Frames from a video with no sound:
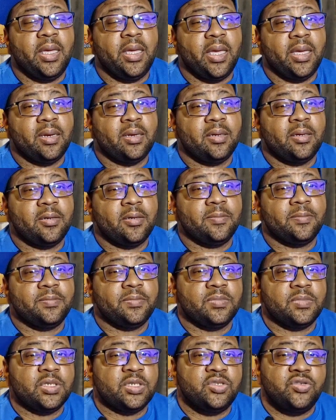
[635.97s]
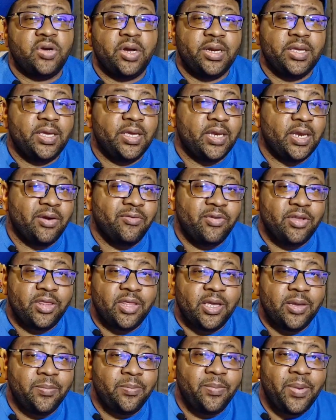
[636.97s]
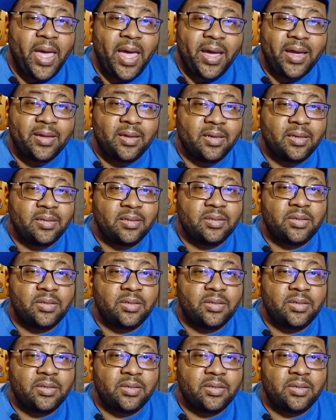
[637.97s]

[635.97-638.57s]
and just trying to get everything back